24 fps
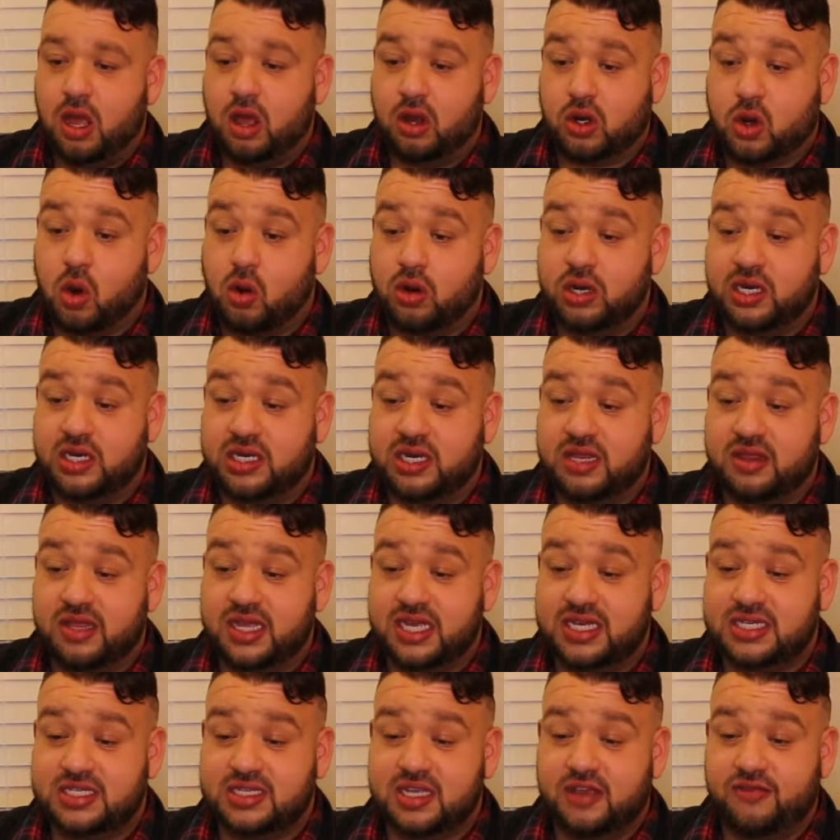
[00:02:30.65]
According to
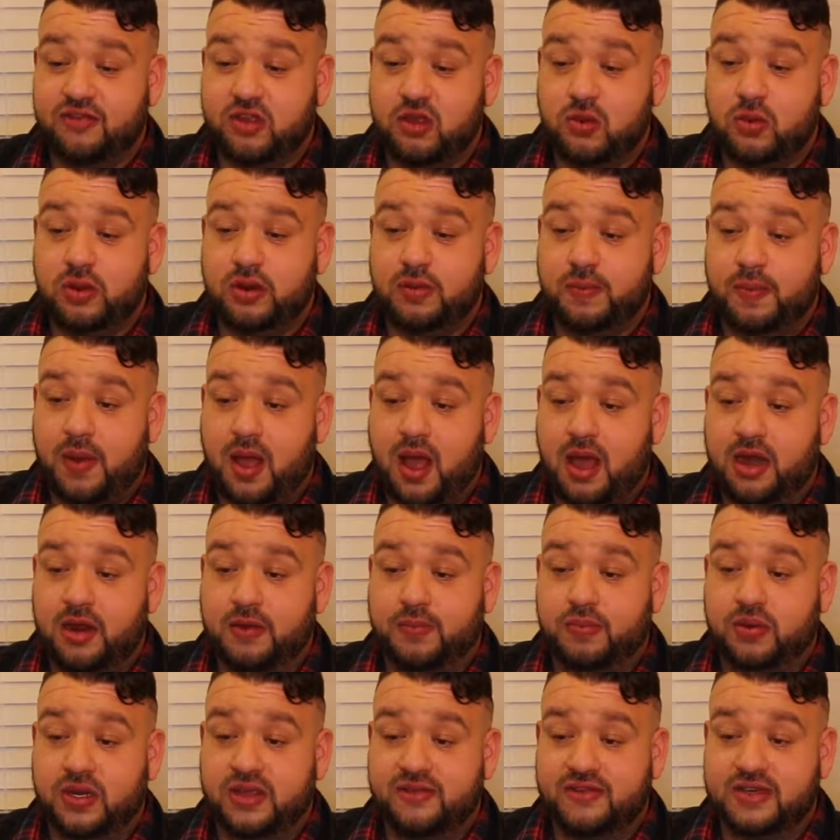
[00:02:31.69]
this, if you would have bought
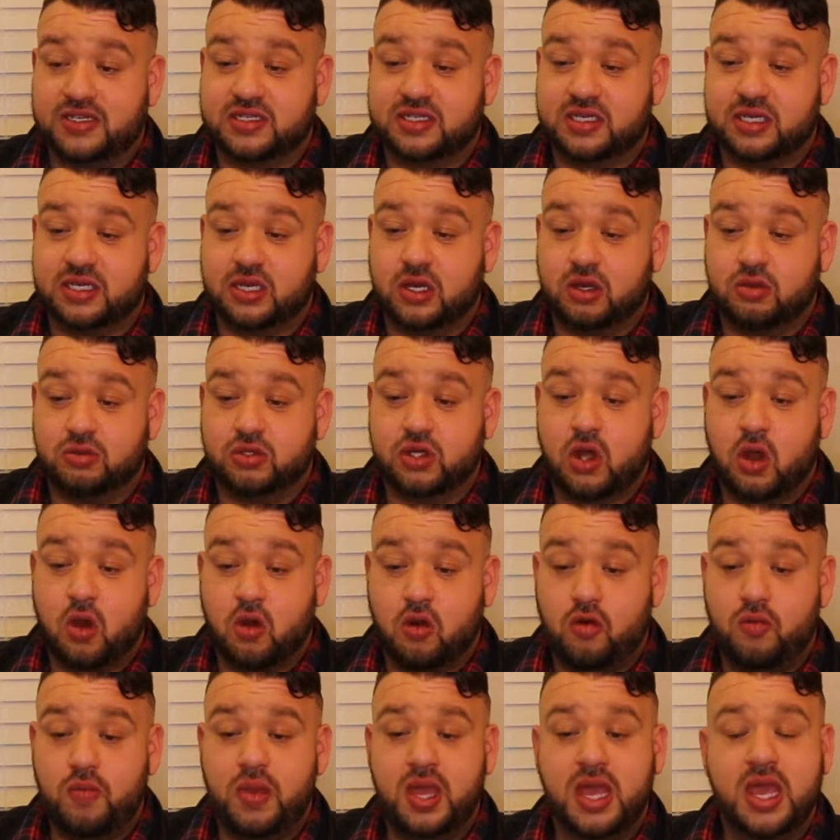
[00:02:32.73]
a previously owned
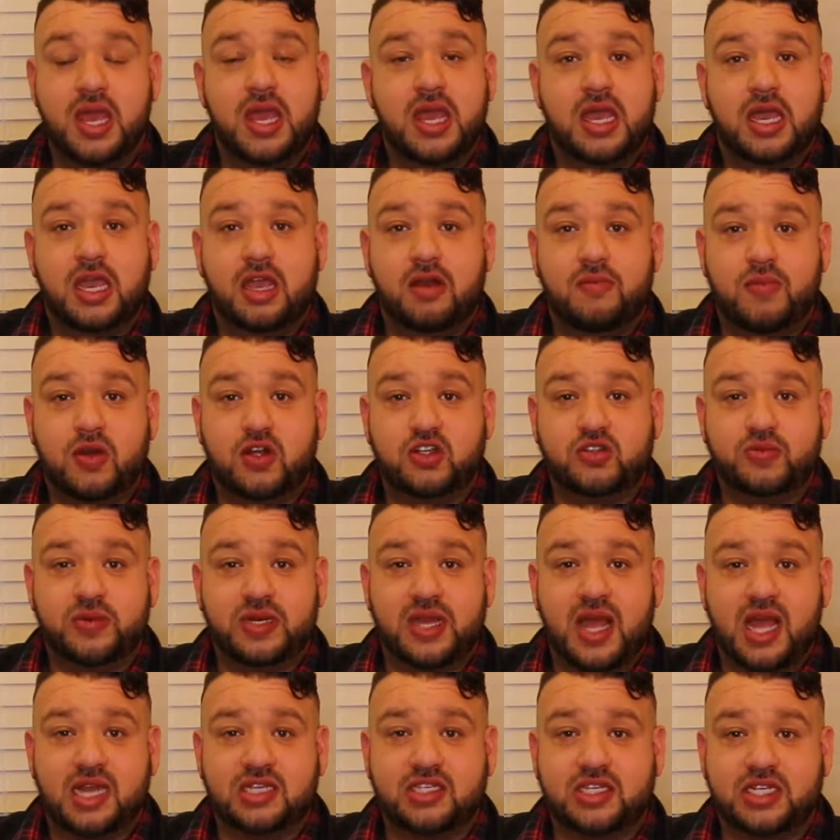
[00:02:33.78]
home in Bozeman
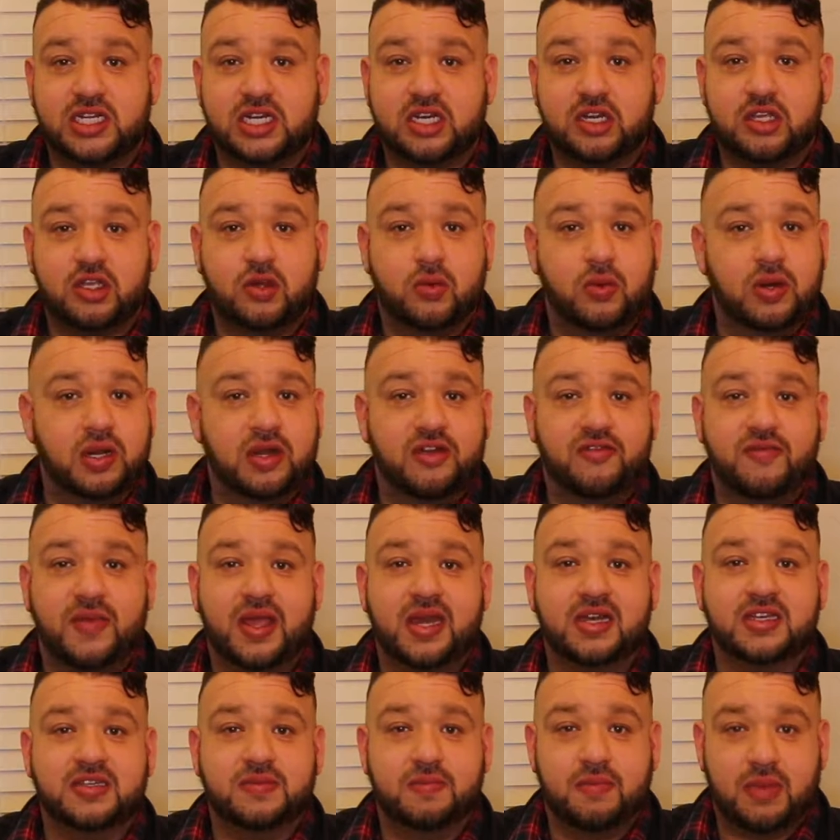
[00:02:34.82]
last year, you wouldn't have
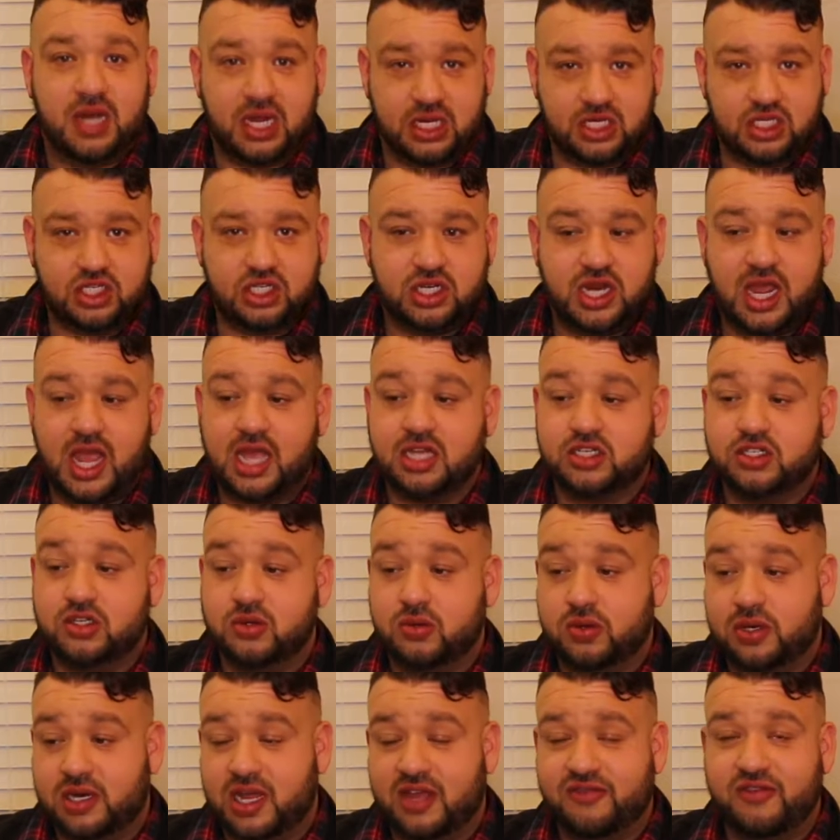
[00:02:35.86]
made as much as you
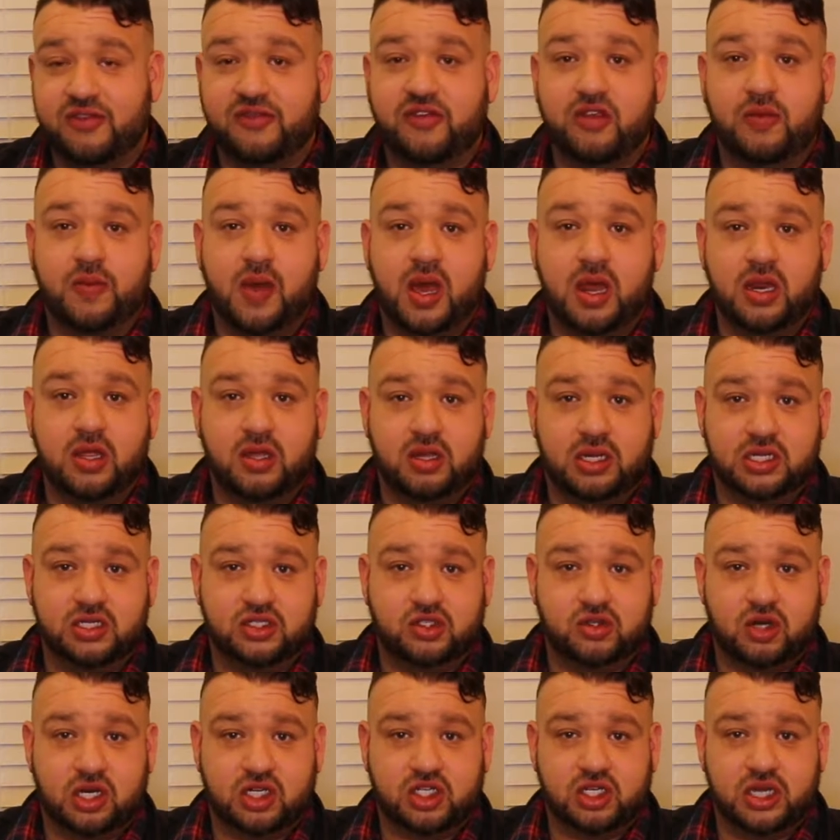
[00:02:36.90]
would have if you bought a new
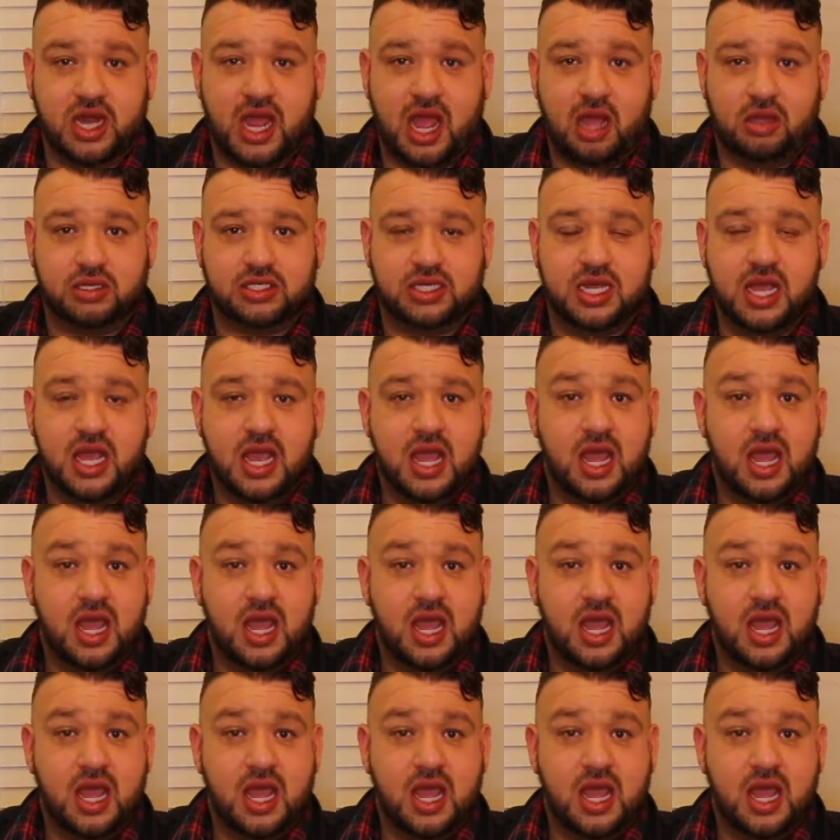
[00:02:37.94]
construction house.